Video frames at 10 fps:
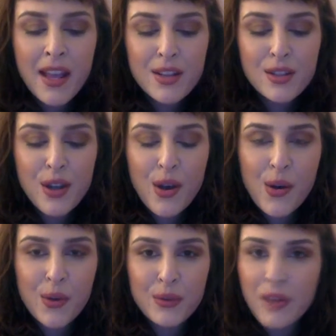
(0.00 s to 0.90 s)

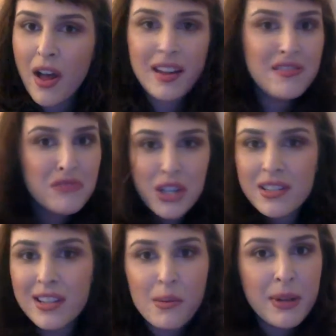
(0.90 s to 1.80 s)
So, just
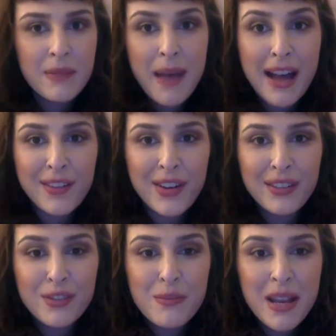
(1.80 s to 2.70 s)
a little bit of background
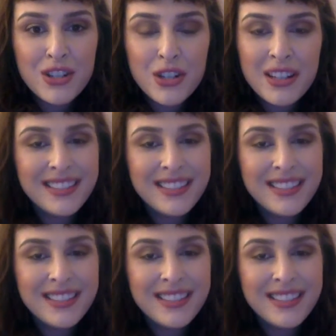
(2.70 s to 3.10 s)
information.